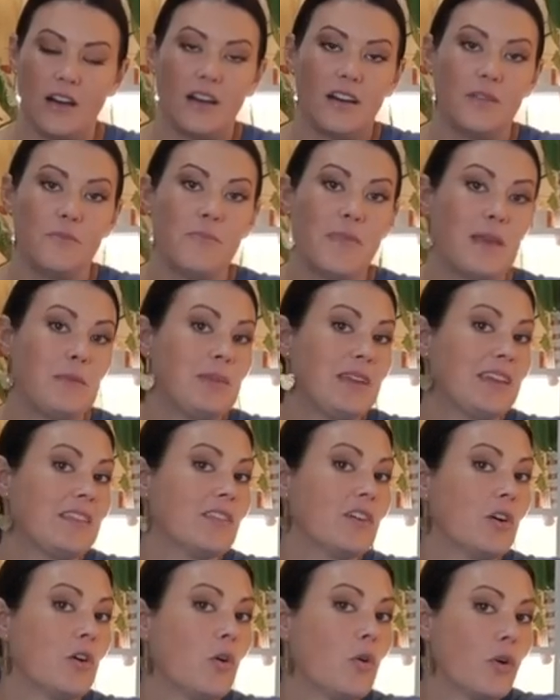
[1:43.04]
uh, maybe in
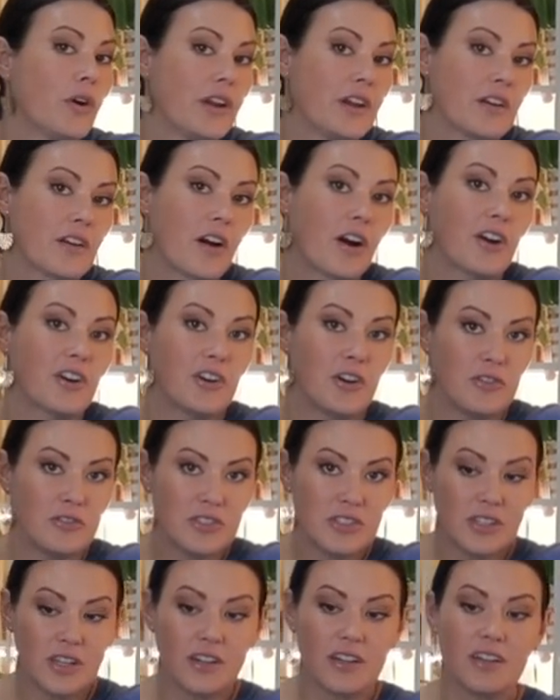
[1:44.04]
the Hoya
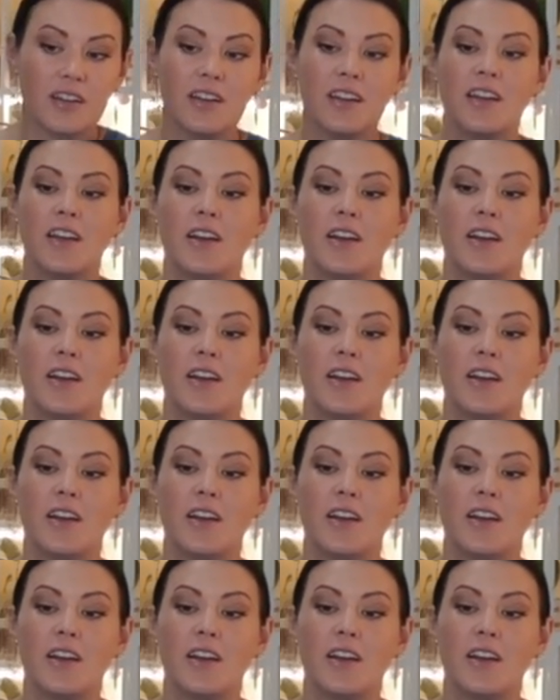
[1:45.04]
carnosa